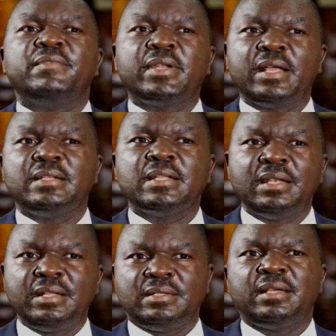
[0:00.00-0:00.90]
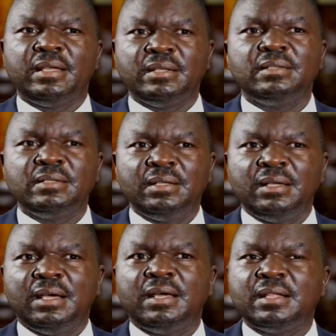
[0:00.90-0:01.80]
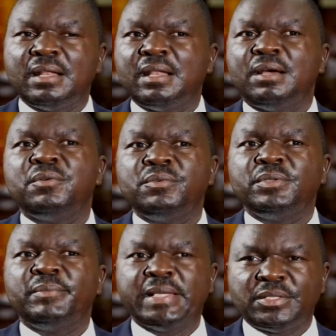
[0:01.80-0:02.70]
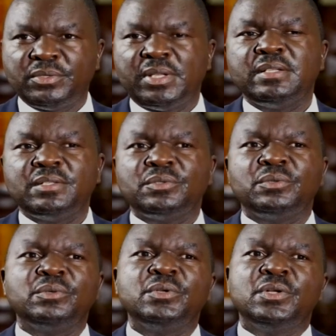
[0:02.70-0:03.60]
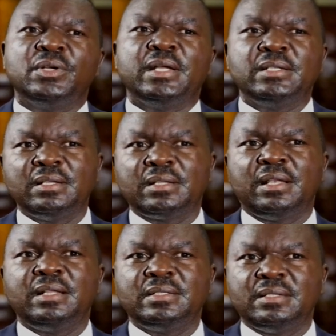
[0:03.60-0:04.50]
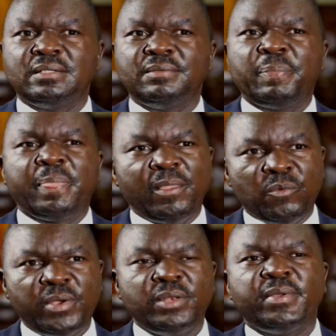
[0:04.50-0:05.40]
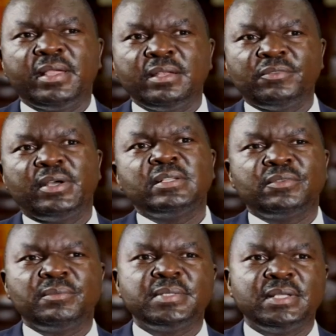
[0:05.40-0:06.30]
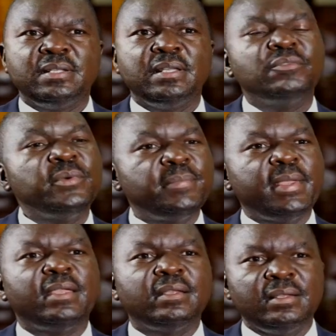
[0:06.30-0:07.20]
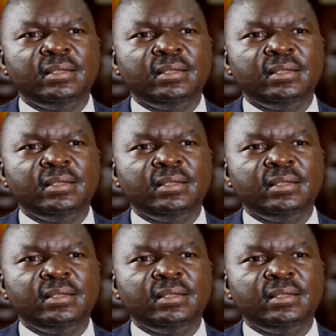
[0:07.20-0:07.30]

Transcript: even write a letterhead and allow my students to attend classes. When we get funds from CDF, we pay.